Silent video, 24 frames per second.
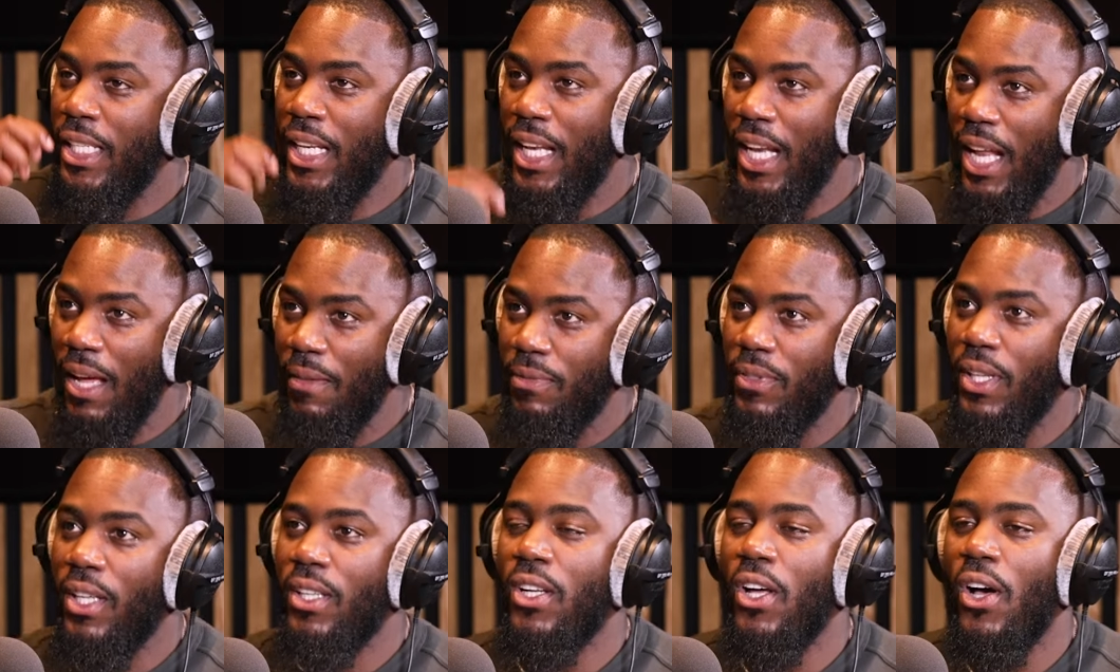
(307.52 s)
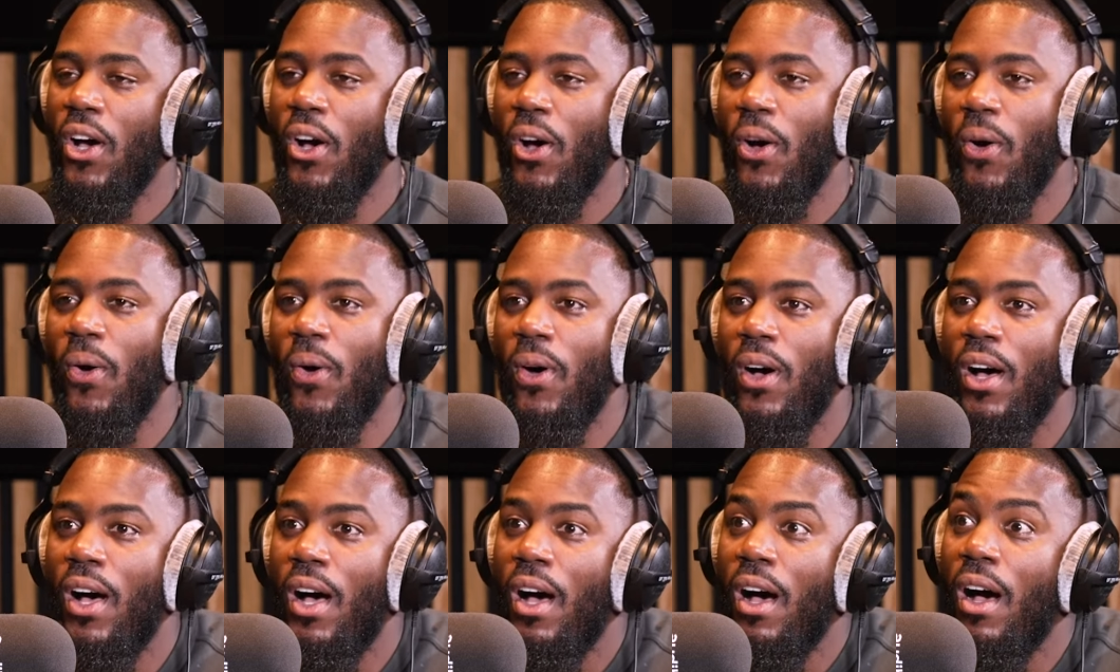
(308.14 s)
then I've done the
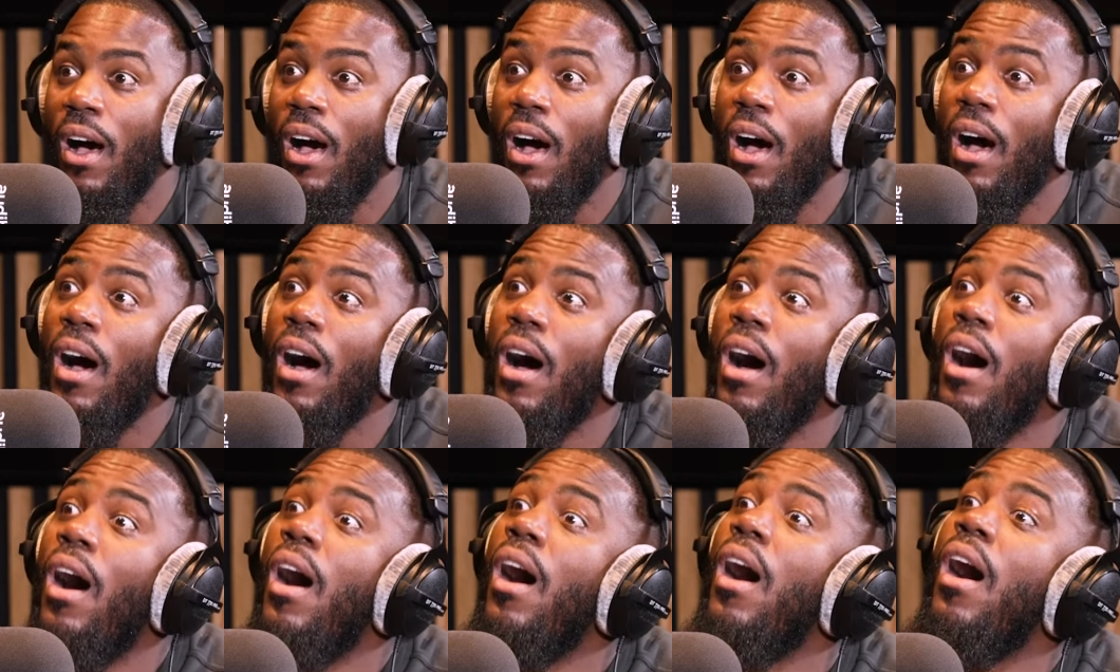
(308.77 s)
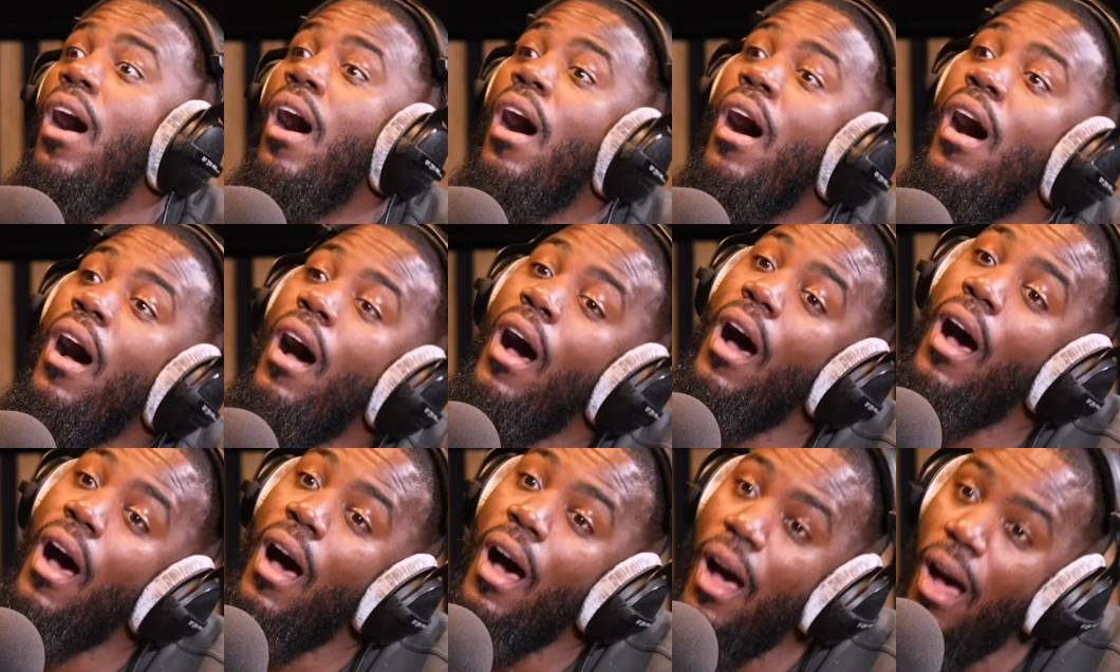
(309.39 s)
whole,
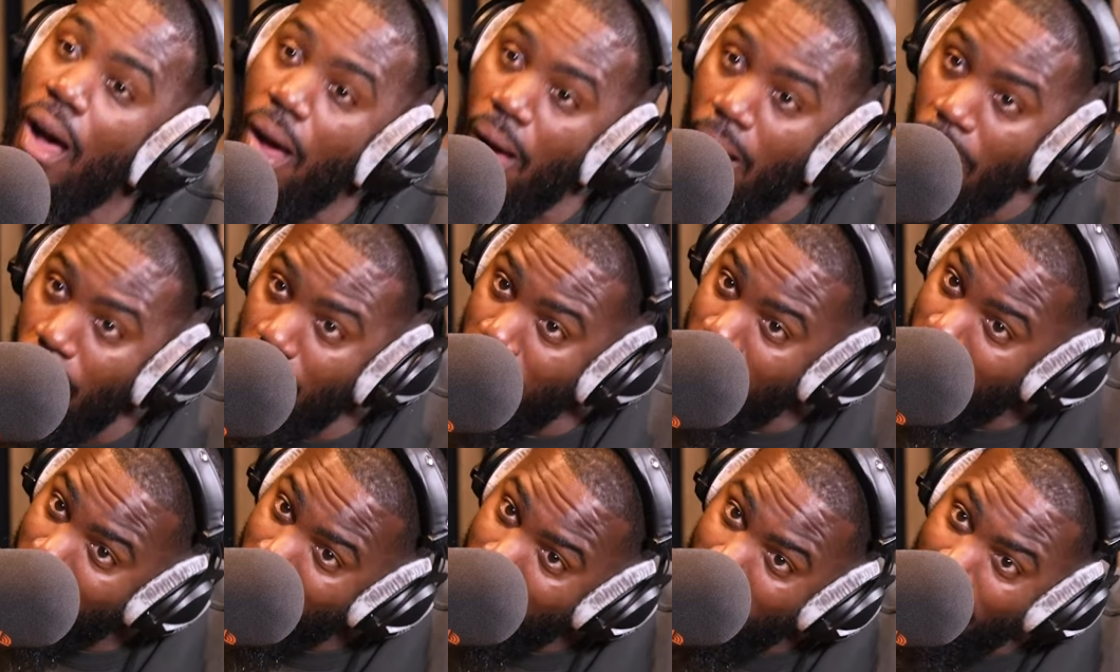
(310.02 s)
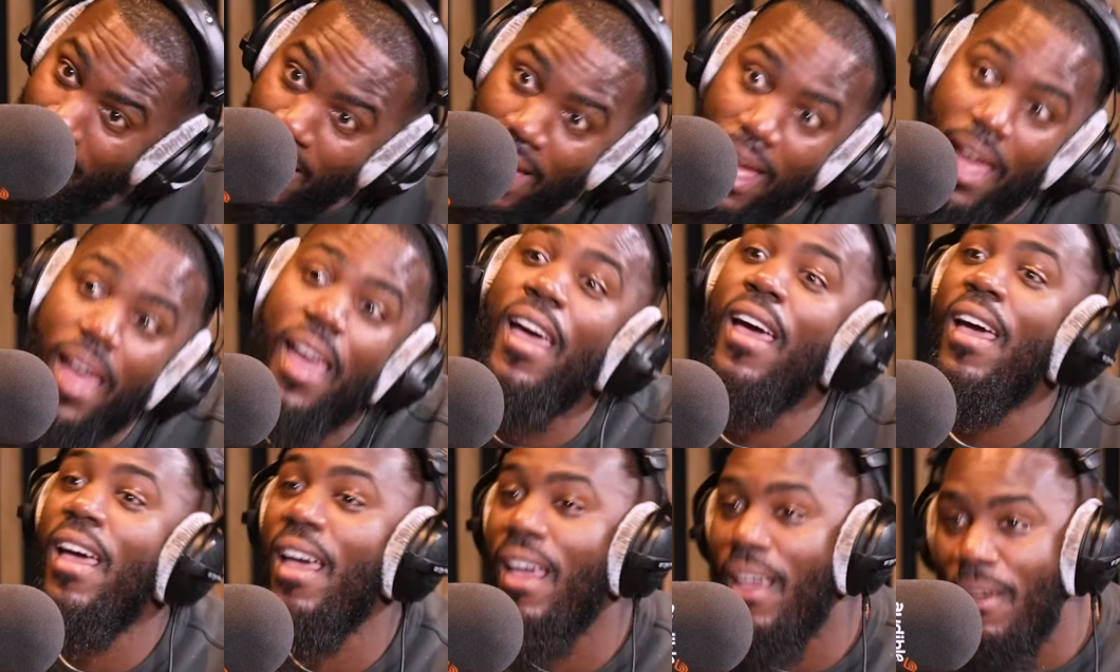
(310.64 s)
oh,
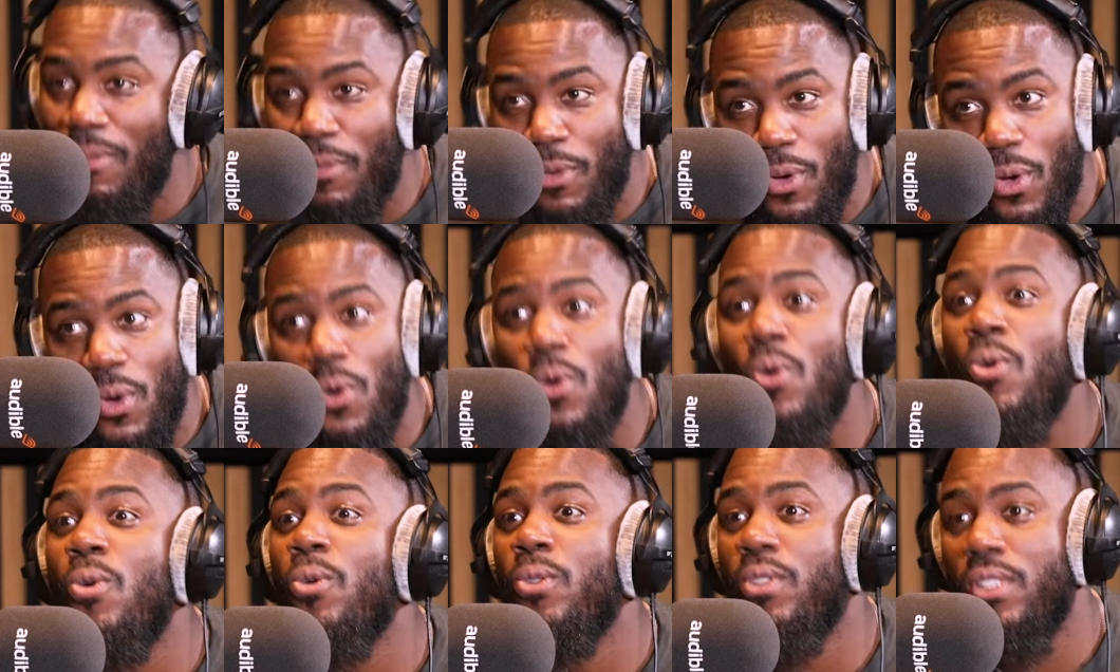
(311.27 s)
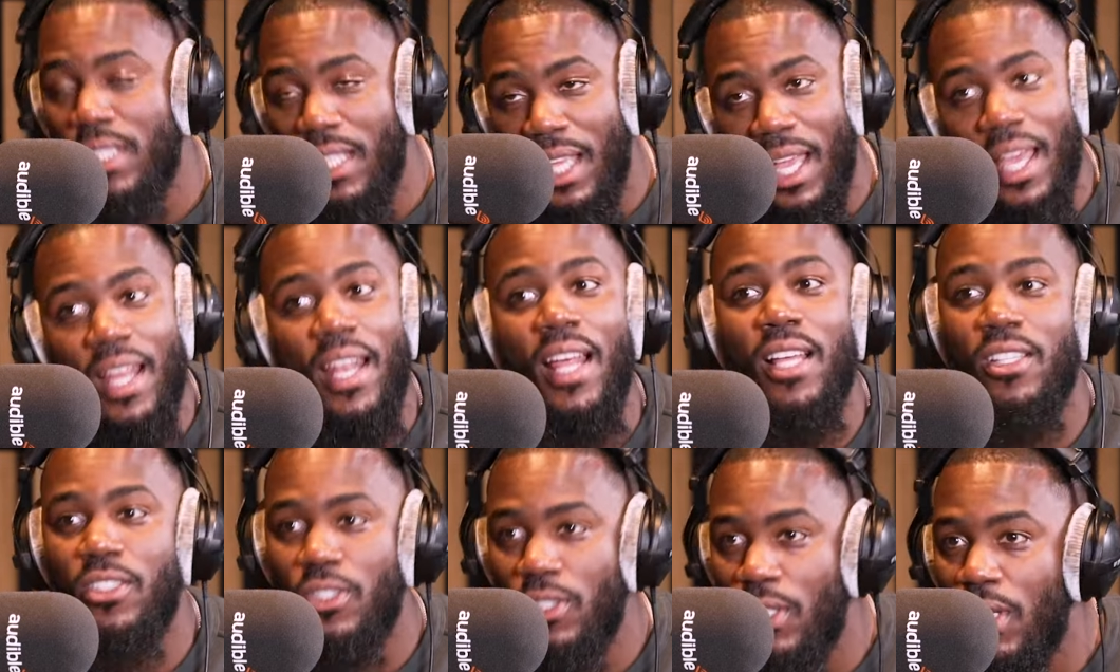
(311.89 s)
yeah, of course. Yeah,
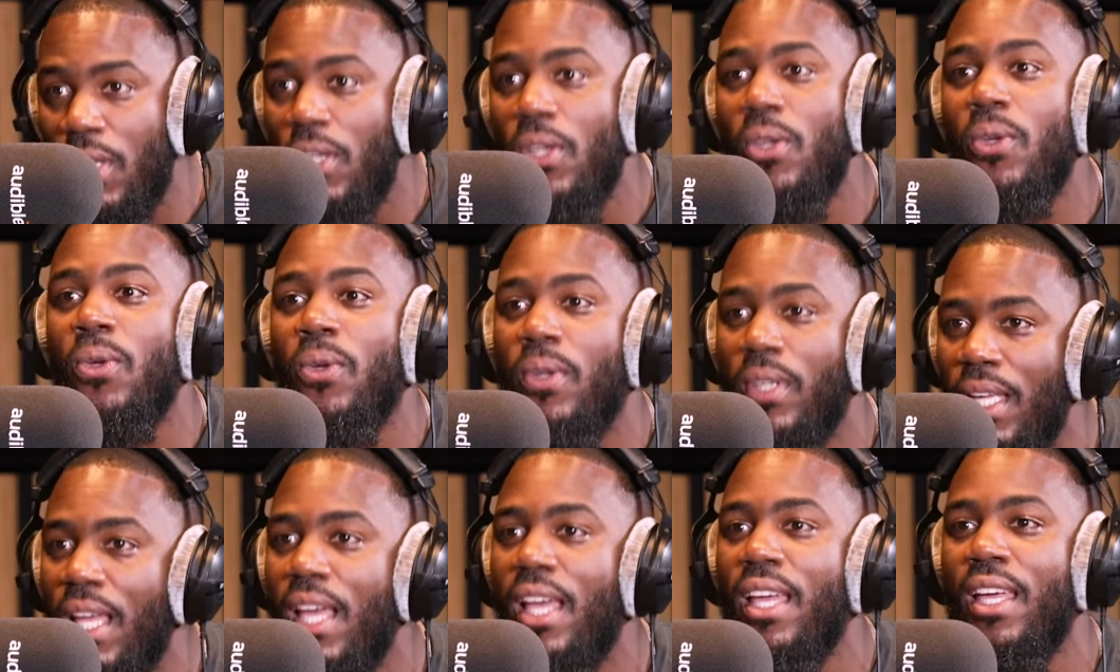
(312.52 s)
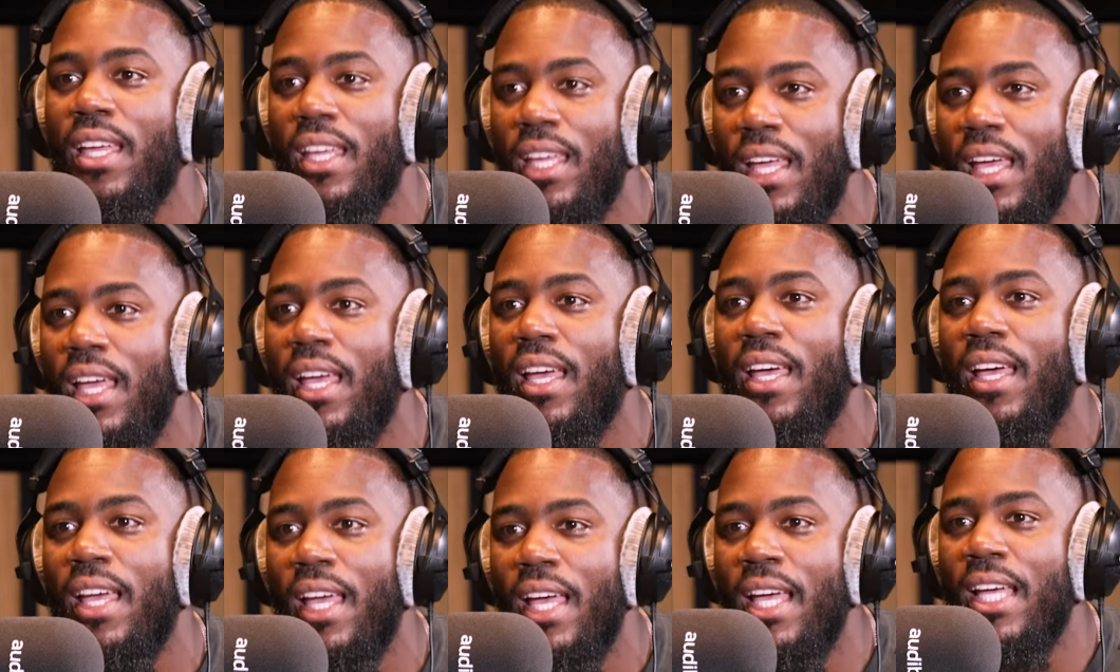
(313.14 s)
that's you. Yeah.